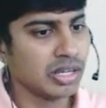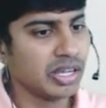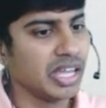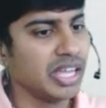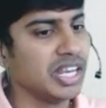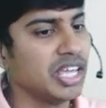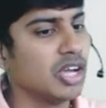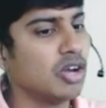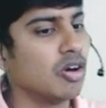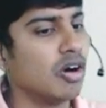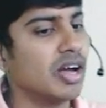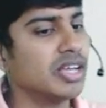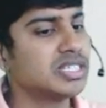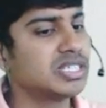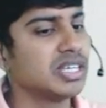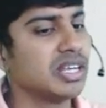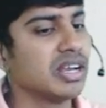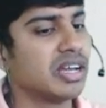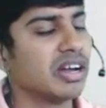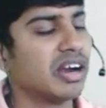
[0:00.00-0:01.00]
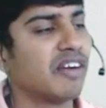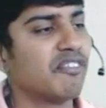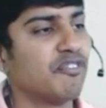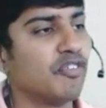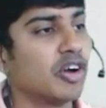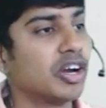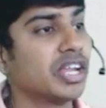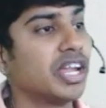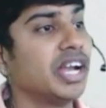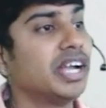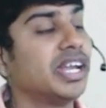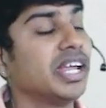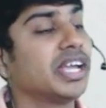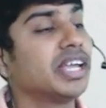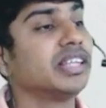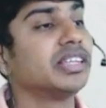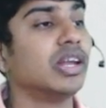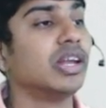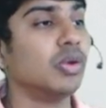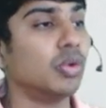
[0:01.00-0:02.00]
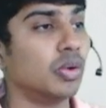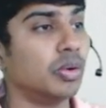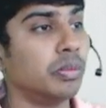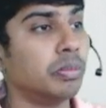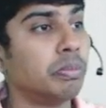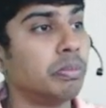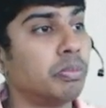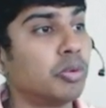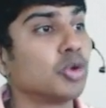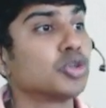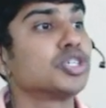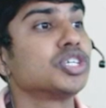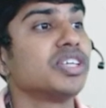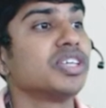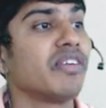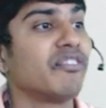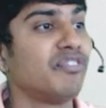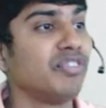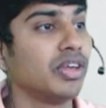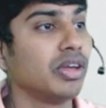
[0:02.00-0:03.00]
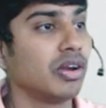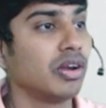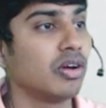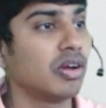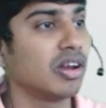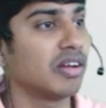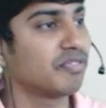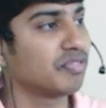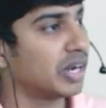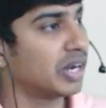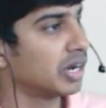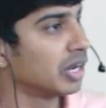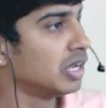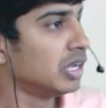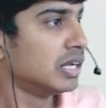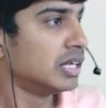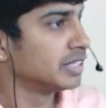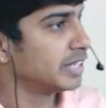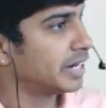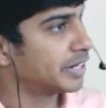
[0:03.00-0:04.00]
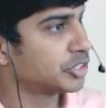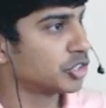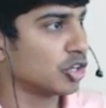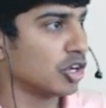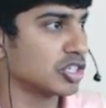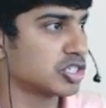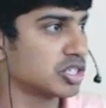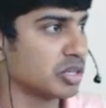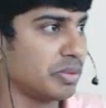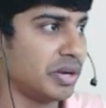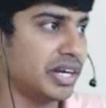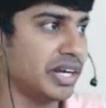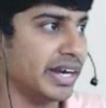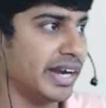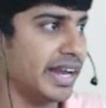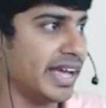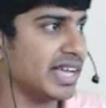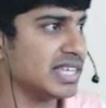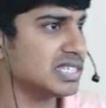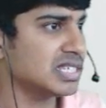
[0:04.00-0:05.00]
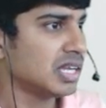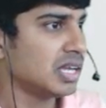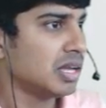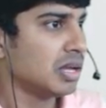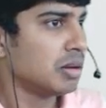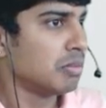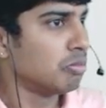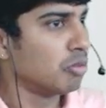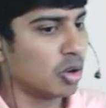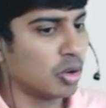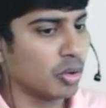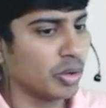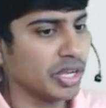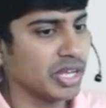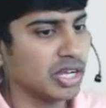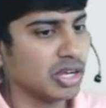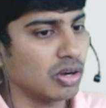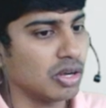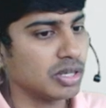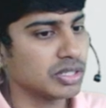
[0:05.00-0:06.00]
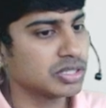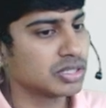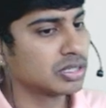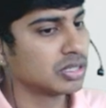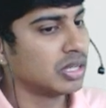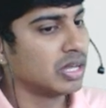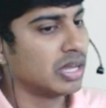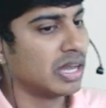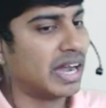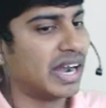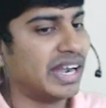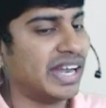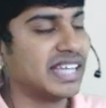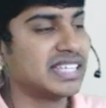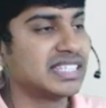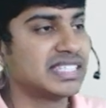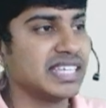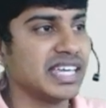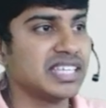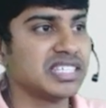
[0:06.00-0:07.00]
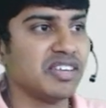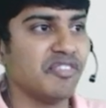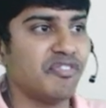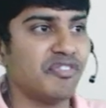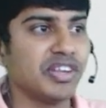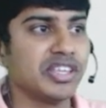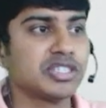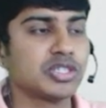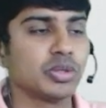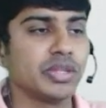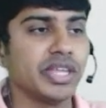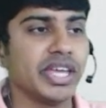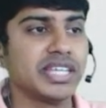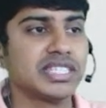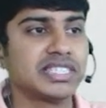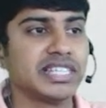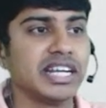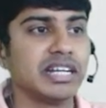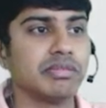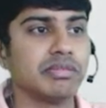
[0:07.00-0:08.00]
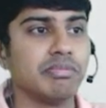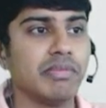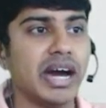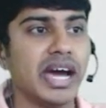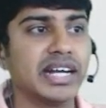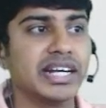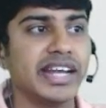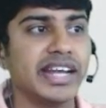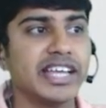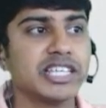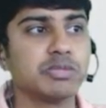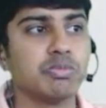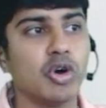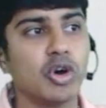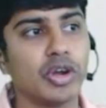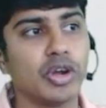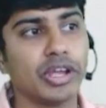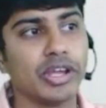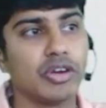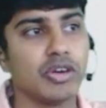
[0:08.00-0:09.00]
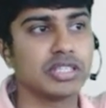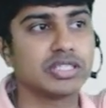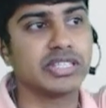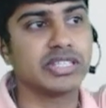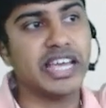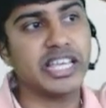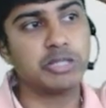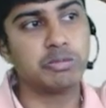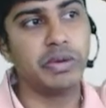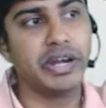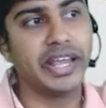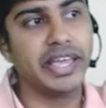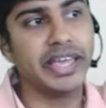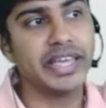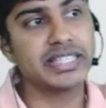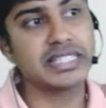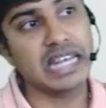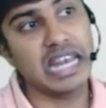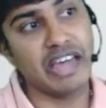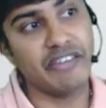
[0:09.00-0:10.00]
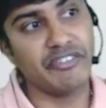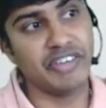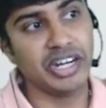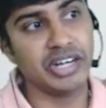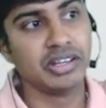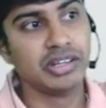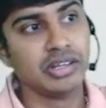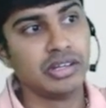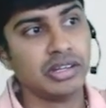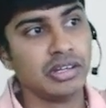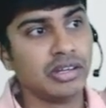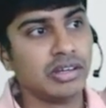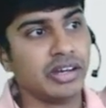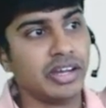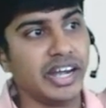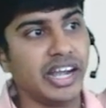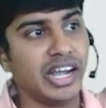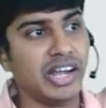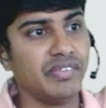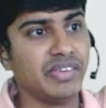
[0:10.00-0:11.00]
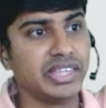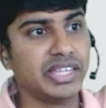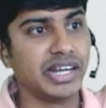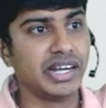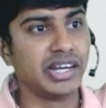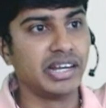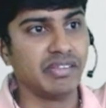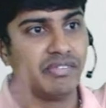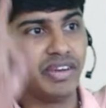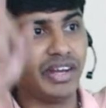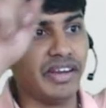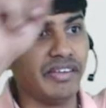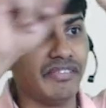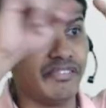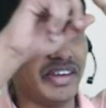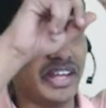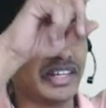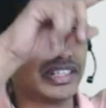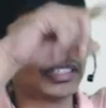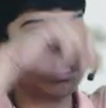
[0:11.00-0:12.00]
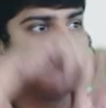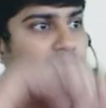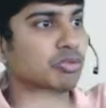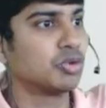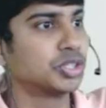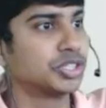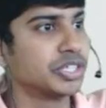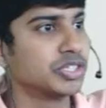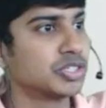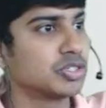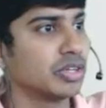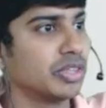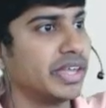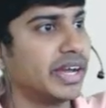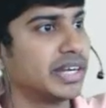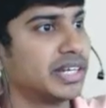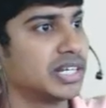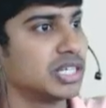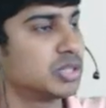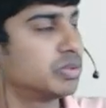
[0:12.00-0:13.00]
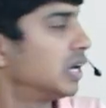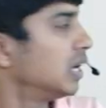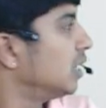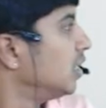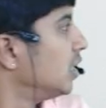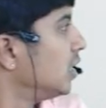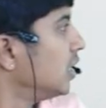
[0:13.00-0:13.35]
any costs incurred for taking the loan, processing fee and all of that, that should also be treated as borrowing cost. And exchange difference to the extent marked as borrowing cost as per AS 11. Read with that. We've done some questions on that as well.